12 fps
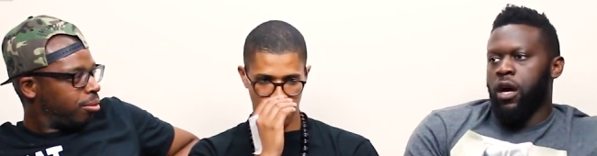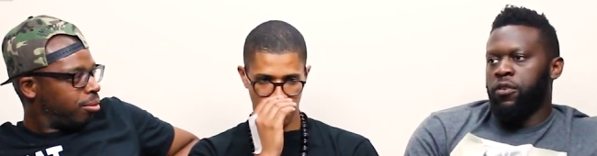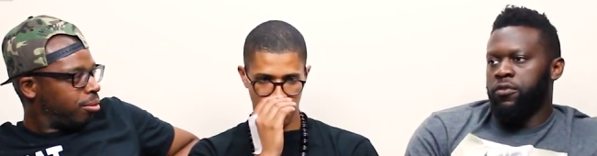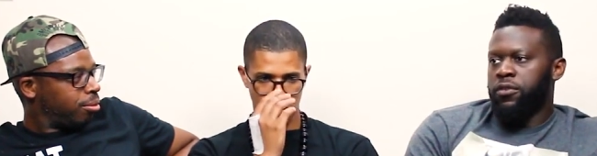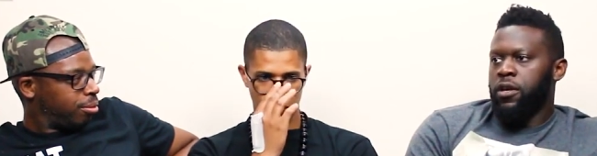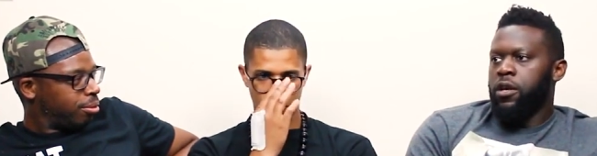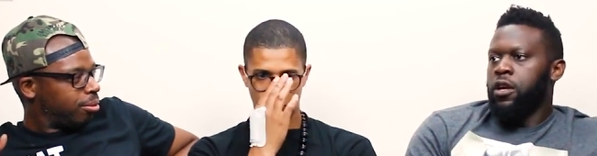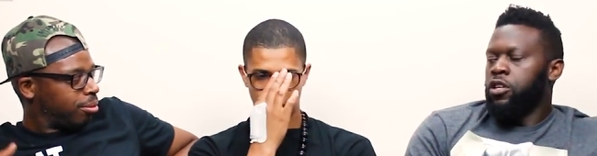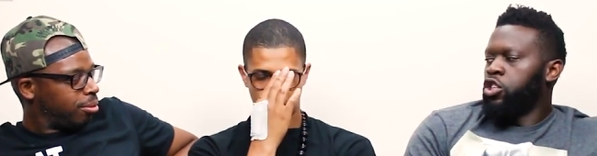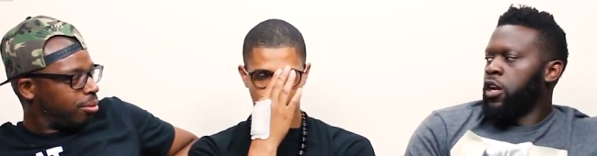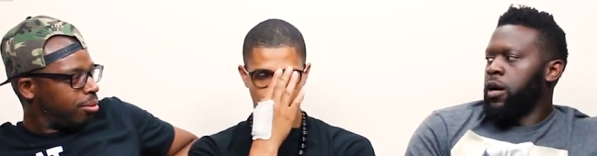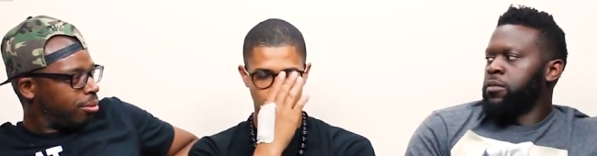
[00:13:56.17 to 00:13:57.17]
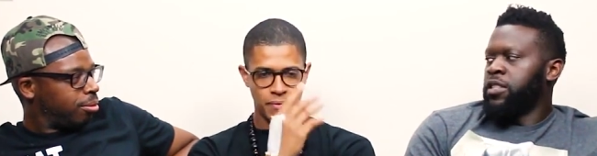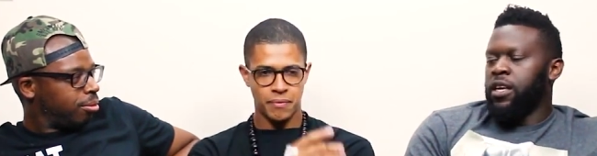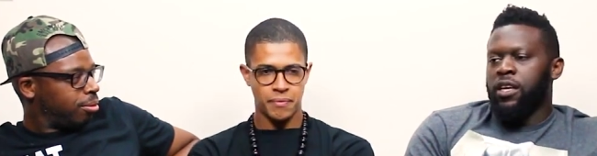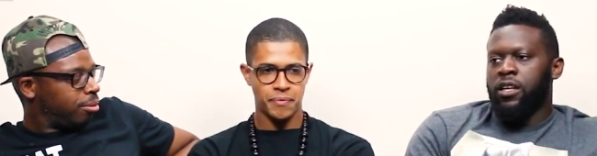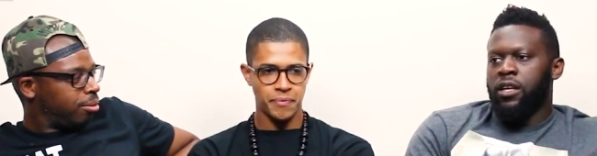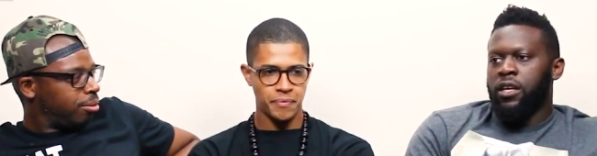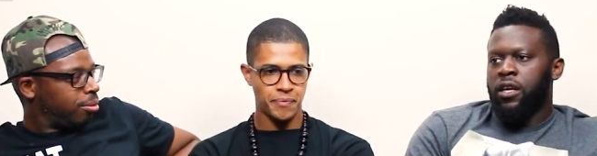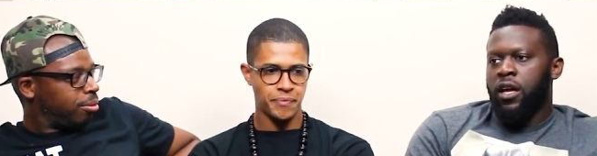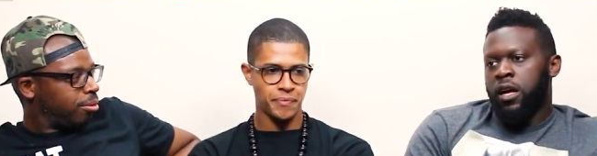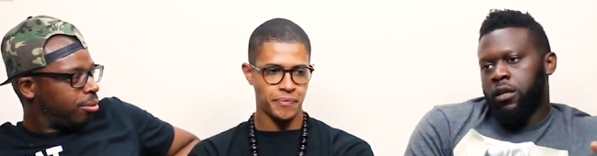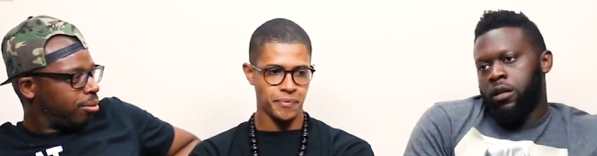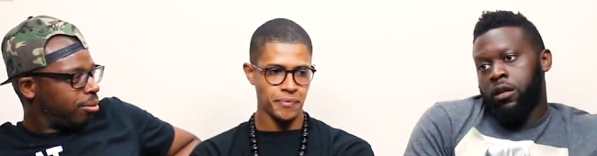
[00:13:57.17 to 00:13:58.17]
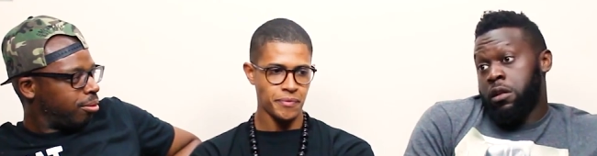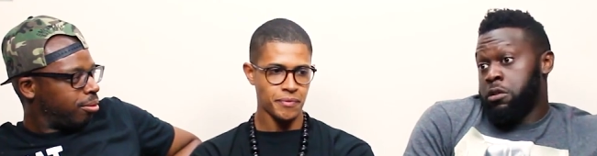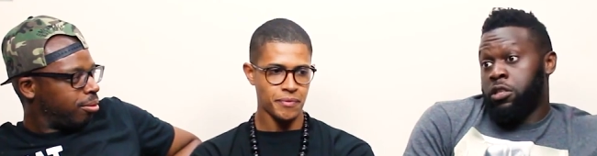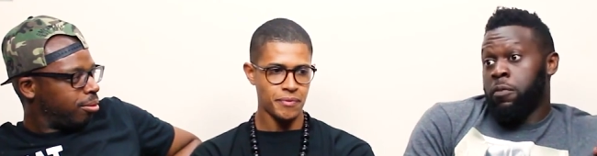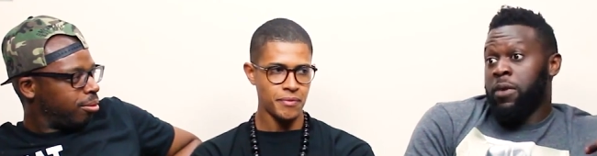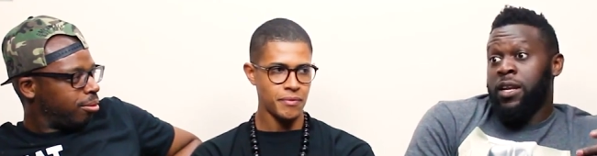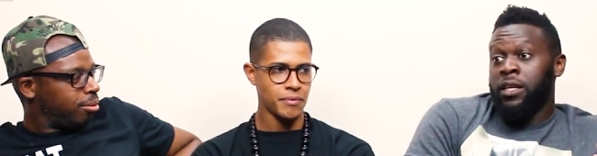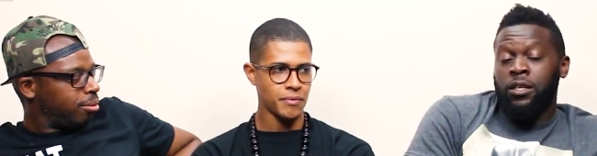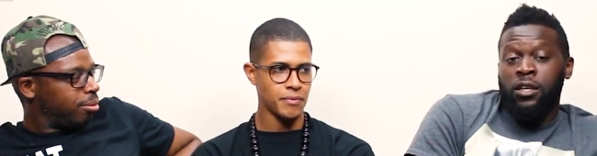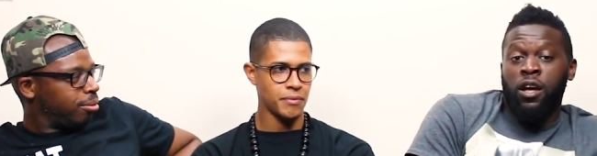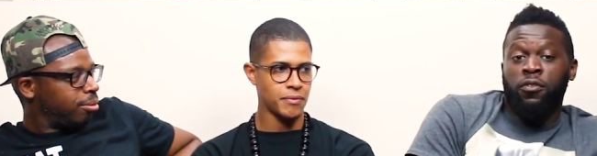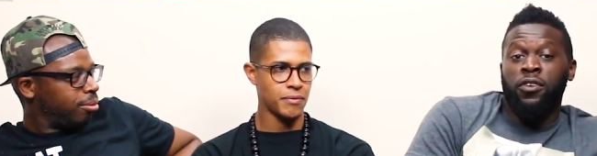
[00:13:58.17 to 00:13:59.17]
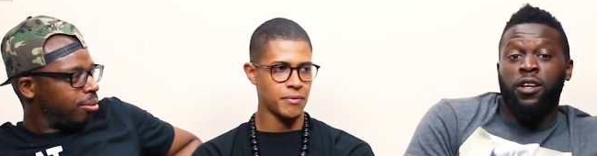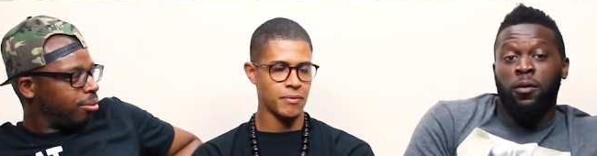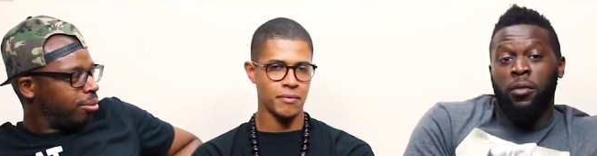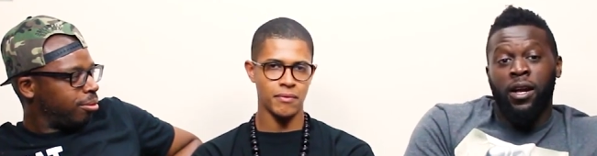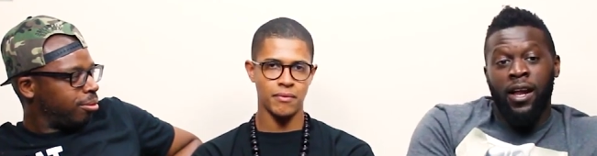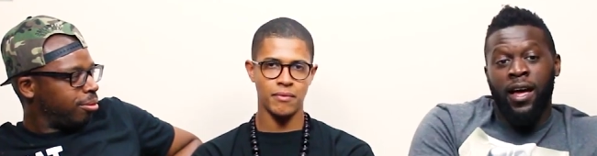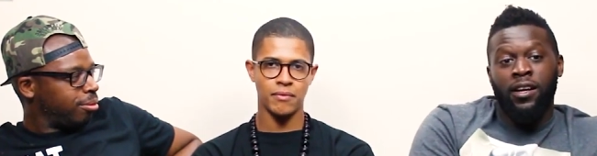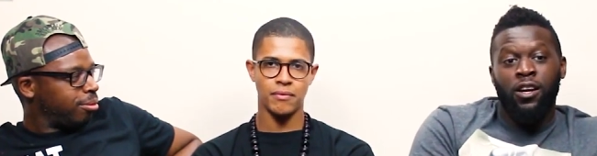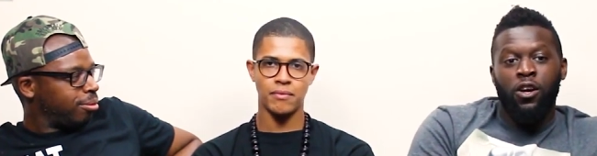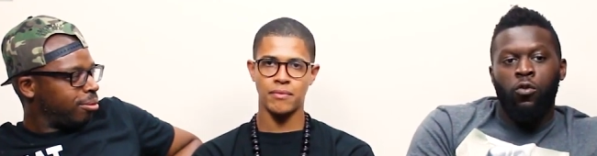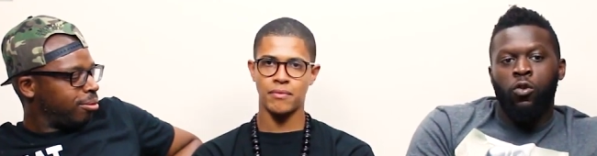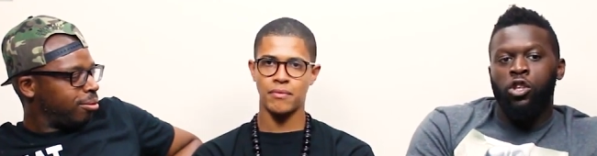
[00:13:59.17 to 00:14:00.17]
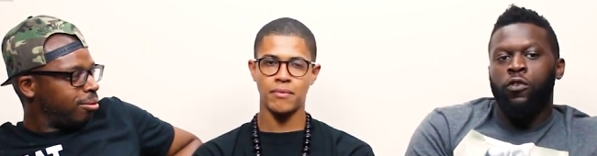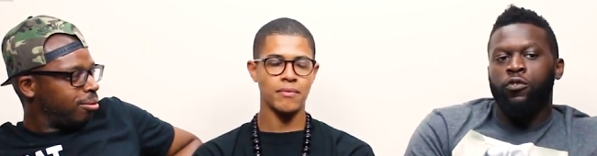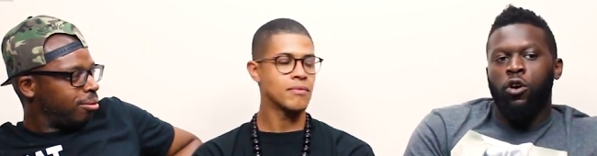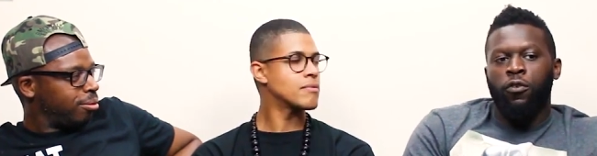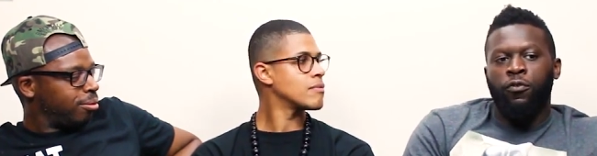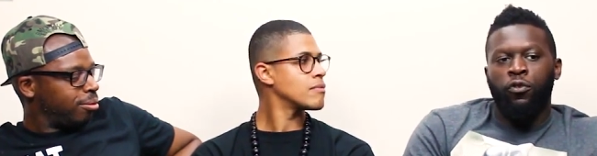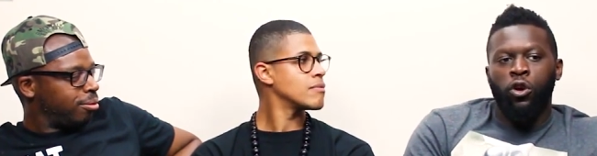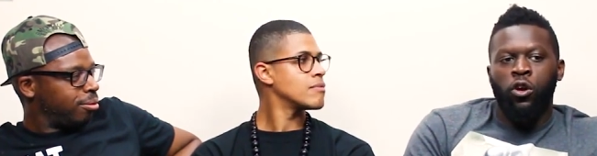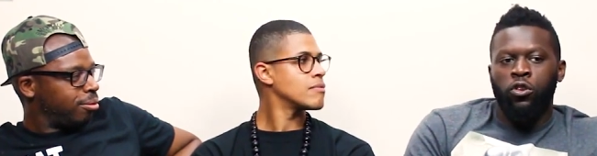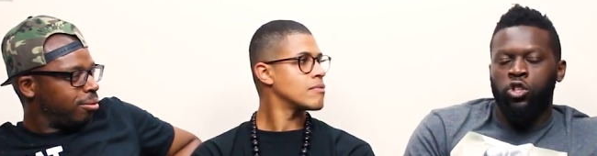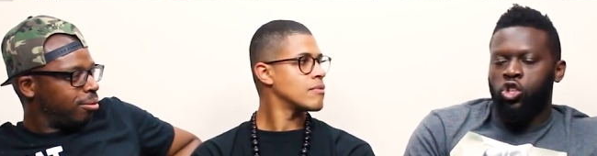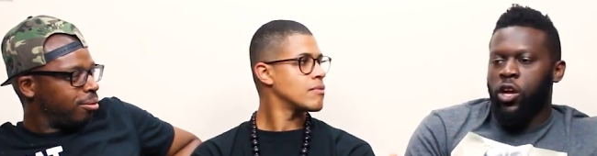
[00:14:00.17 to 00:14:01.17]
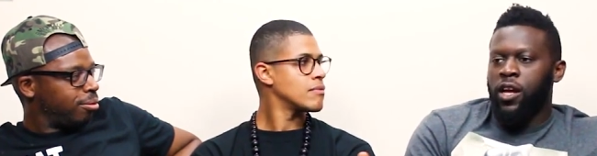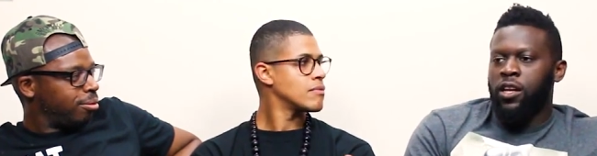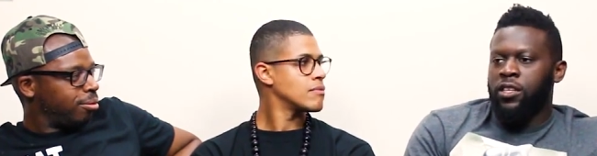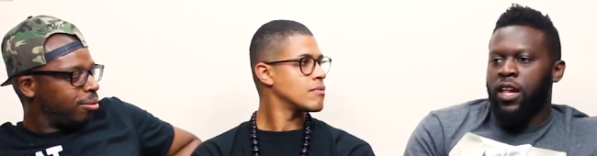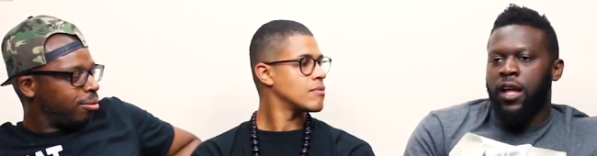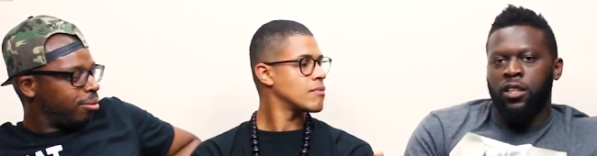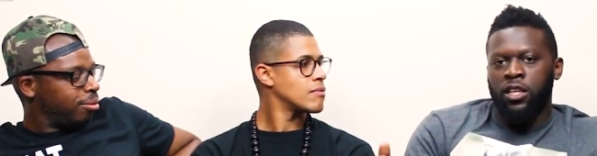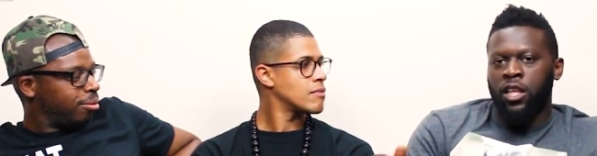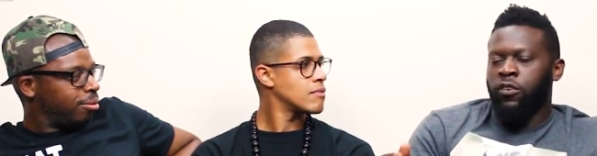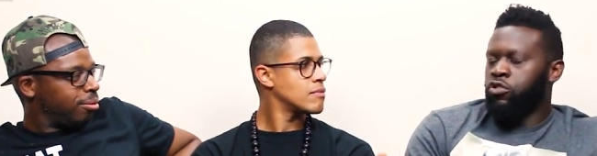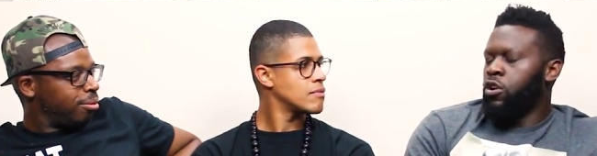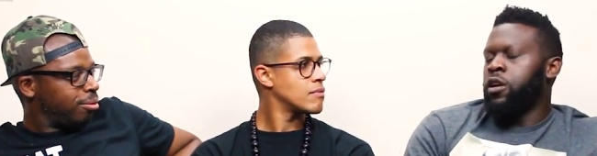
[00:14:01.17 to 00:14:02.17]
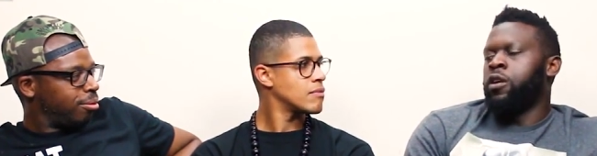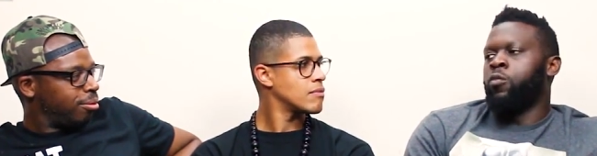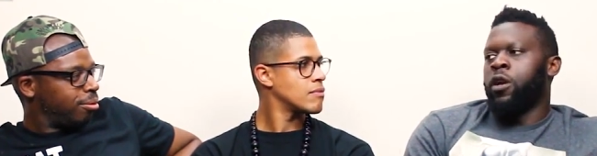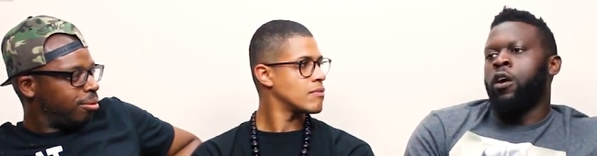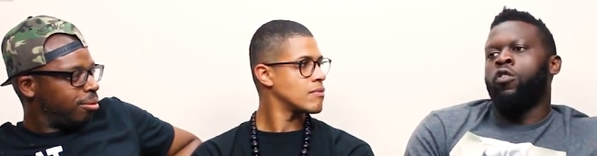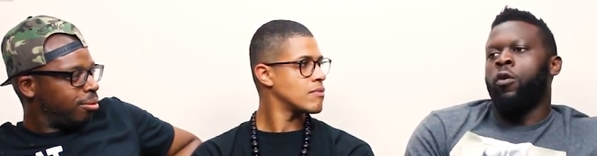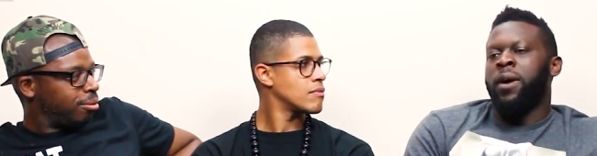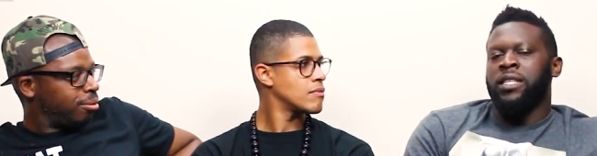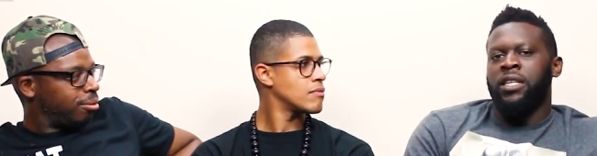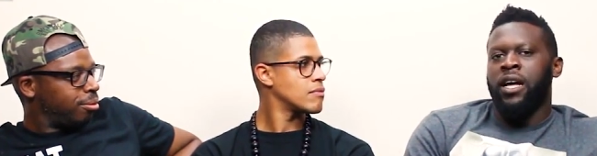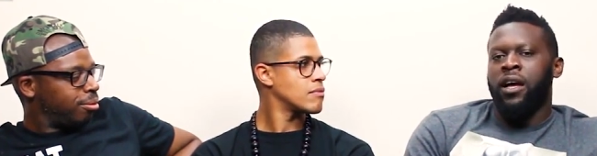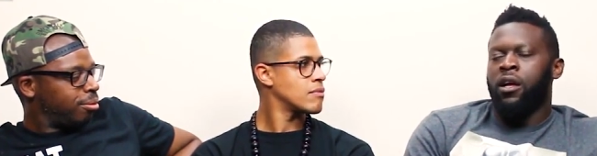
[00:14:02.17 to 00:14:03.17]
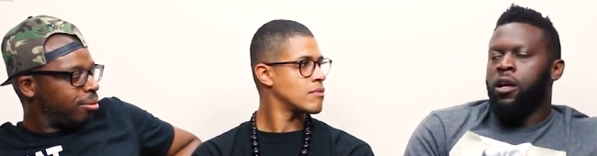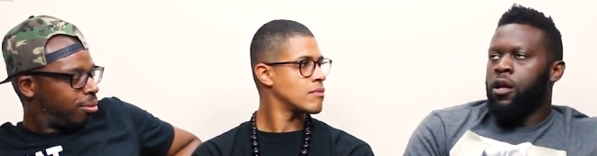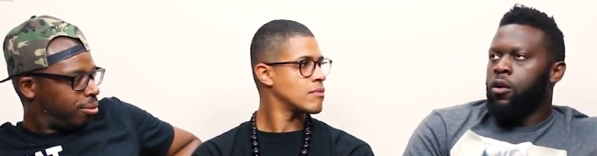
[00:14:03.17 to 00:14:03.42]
Speaker 1: stuff. Mm. Do you know what I'm saying? to me that's enough in it. But like when you've got full on trailers like the Death Stranding one, I go back to that.